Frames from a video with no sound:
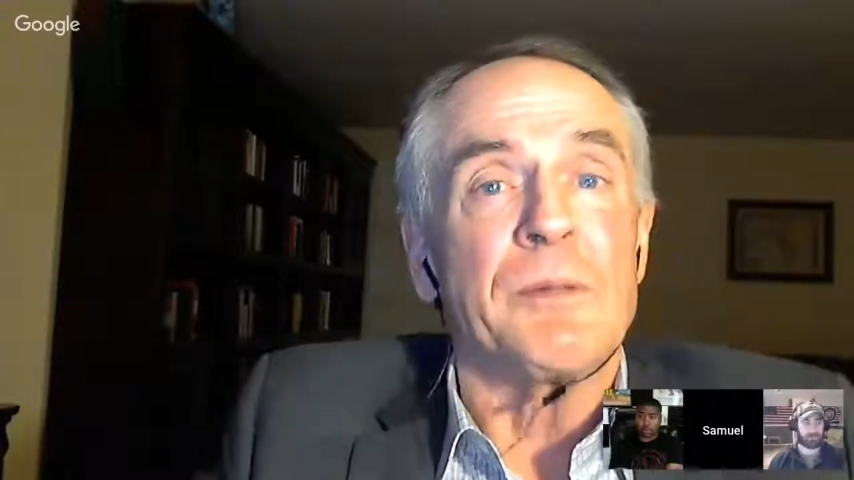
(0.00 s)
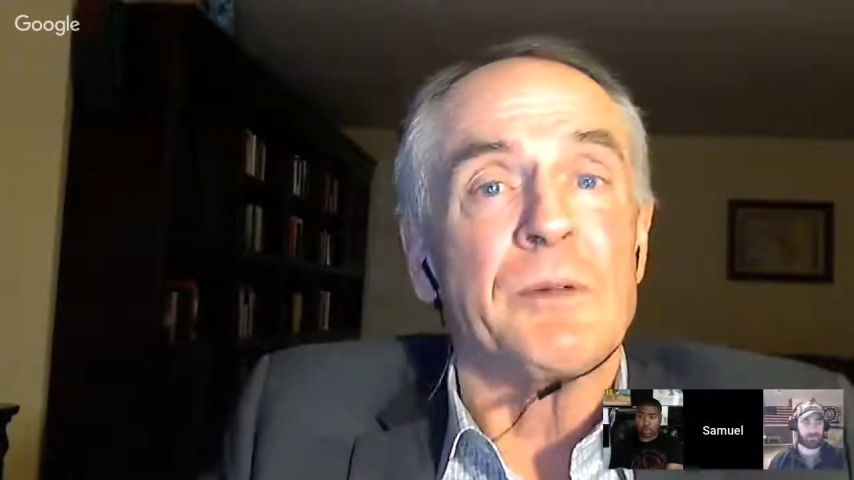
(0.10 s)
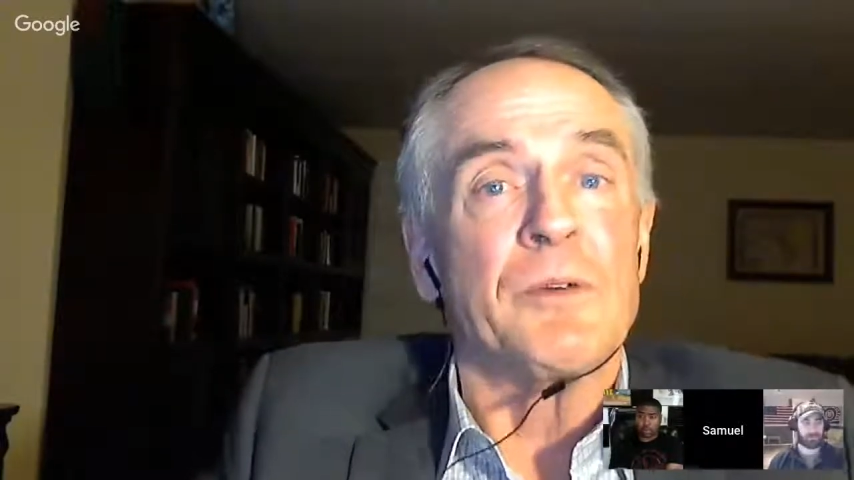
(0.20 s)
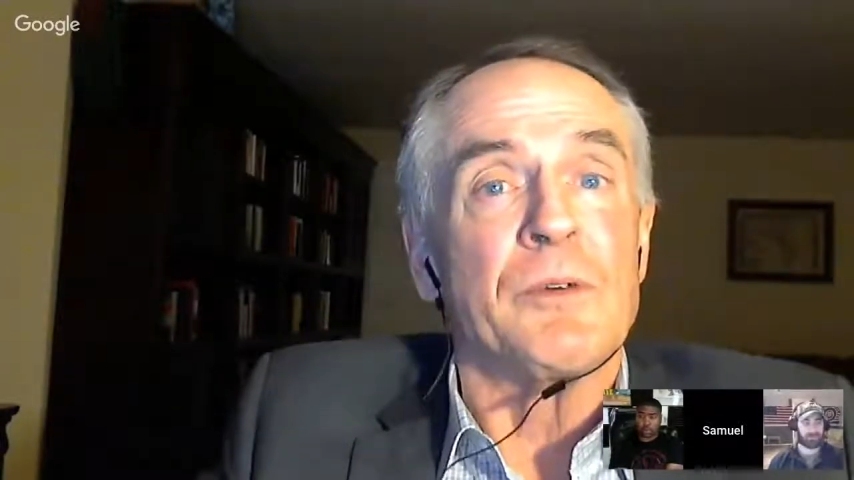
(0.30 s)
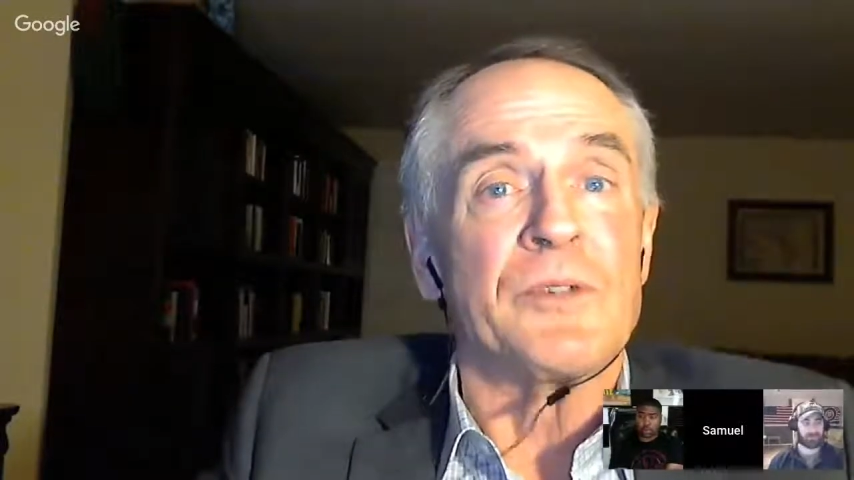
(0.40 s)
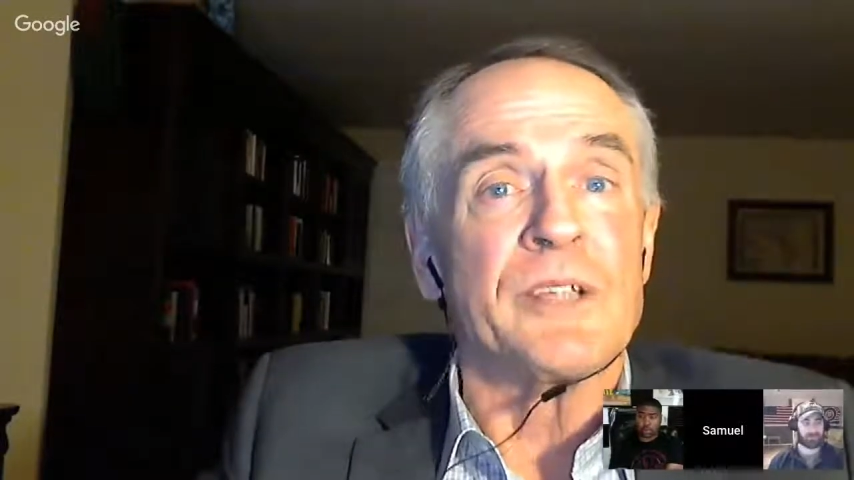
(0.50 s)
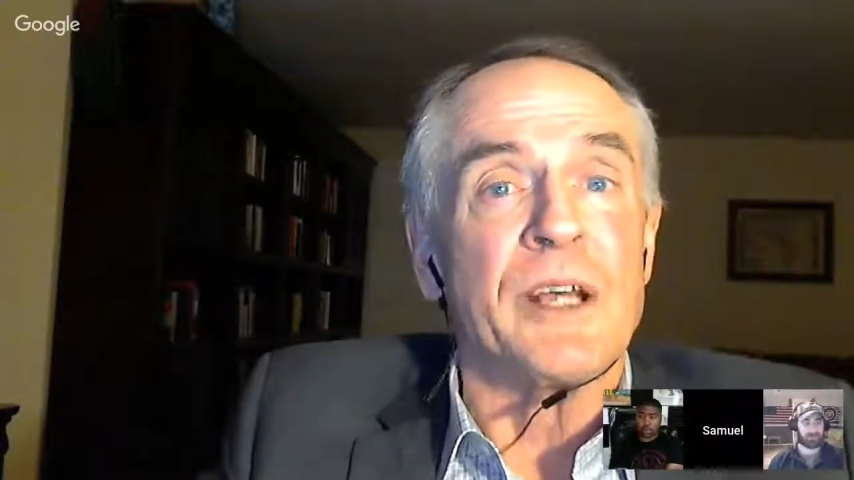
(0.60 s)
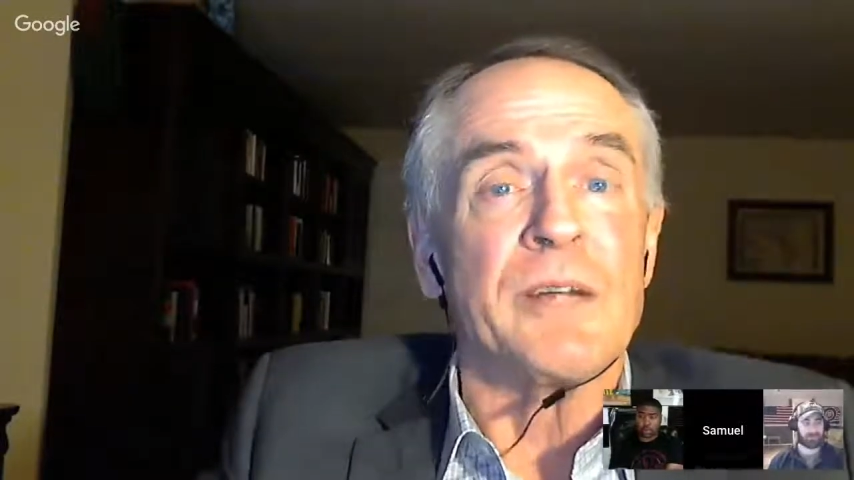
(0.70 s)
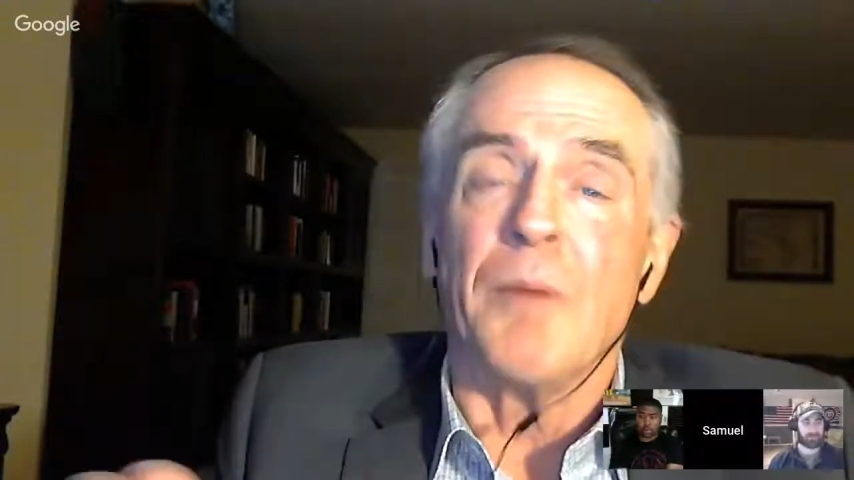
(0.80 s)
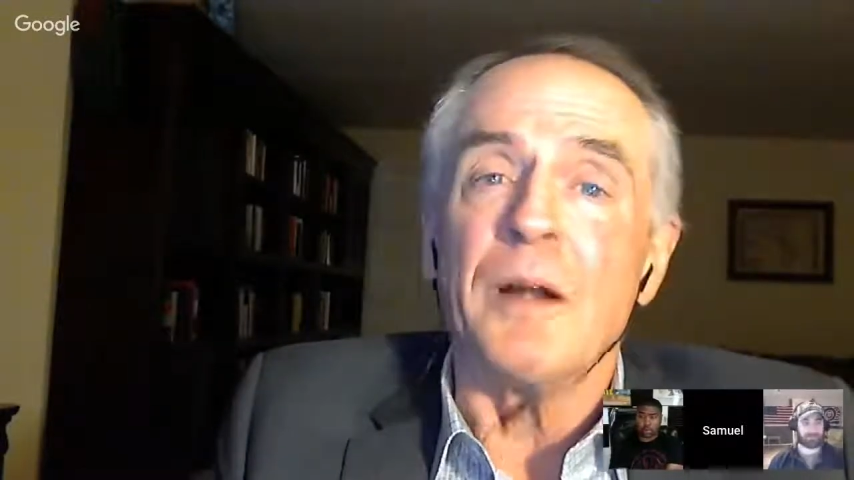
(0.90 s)
people who would have
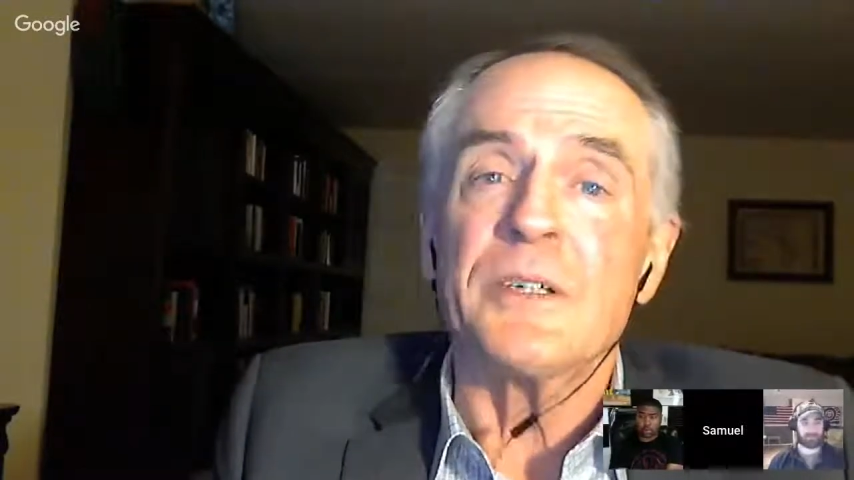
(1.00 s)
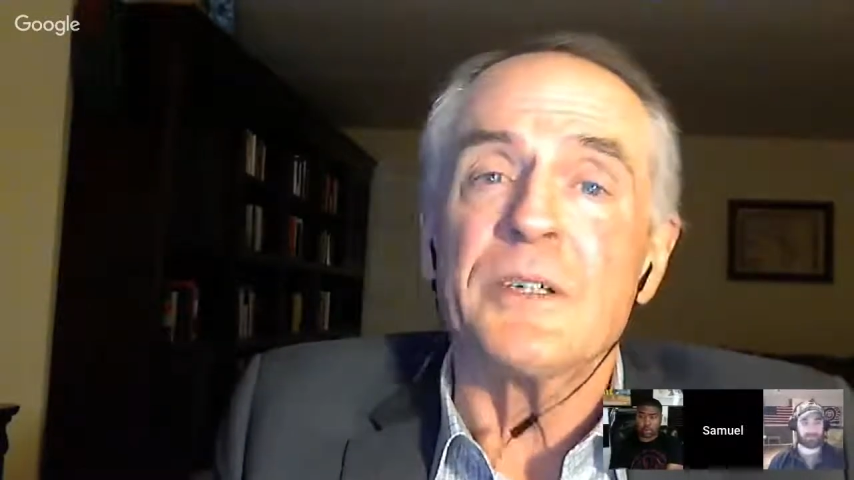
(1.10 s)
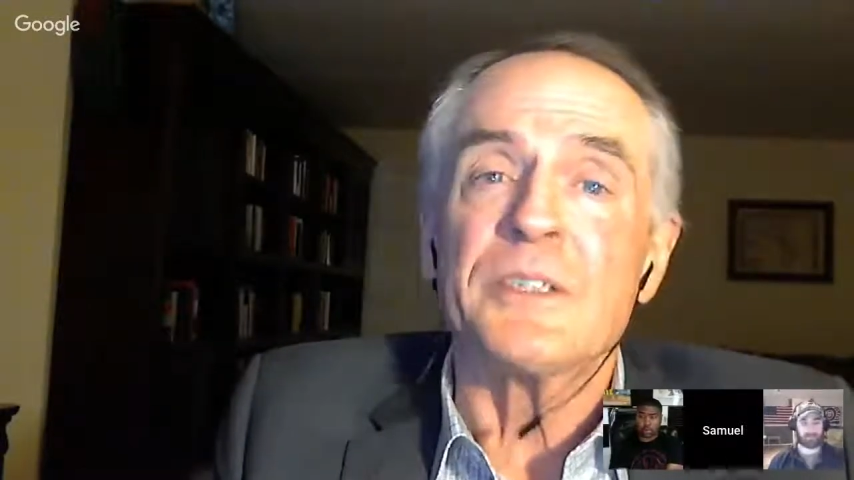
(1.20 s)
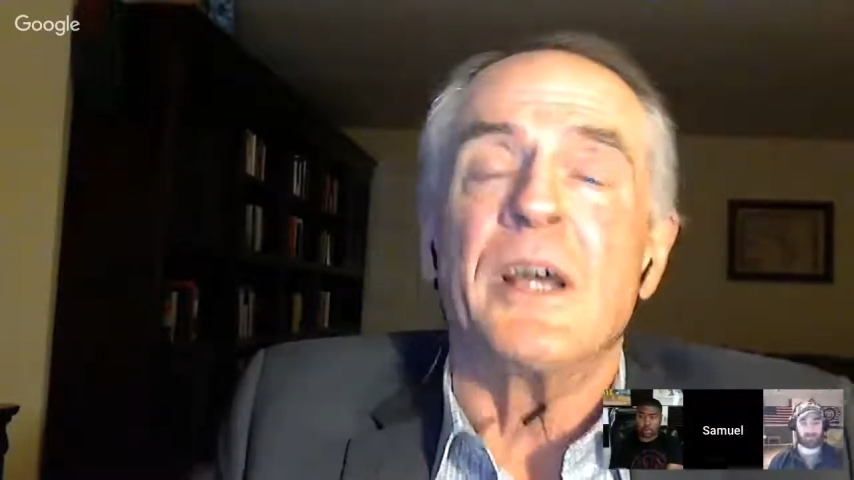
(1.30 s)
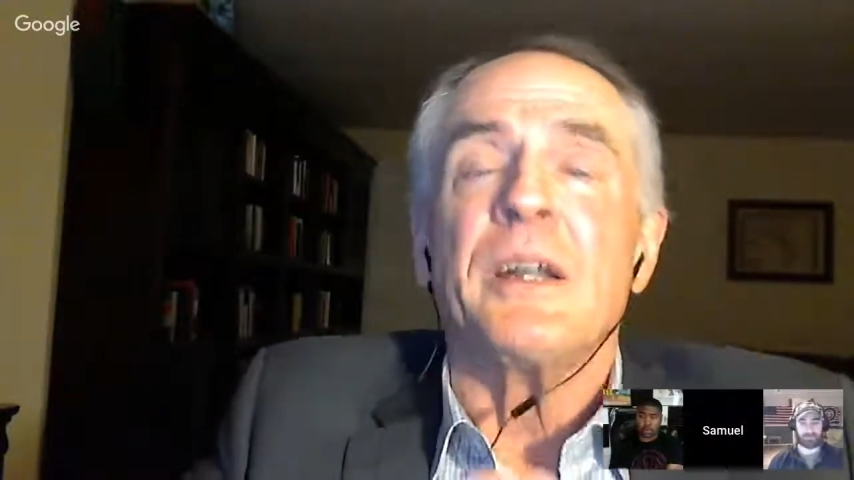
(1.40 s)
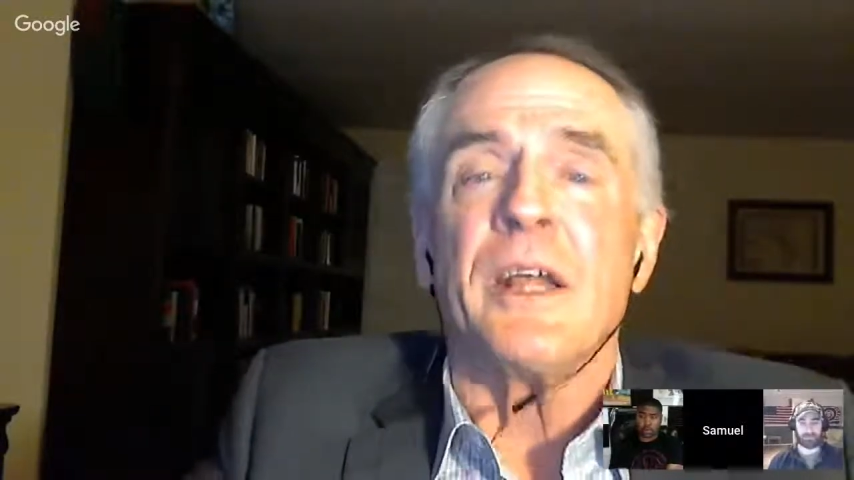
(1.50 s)
said, Marcus,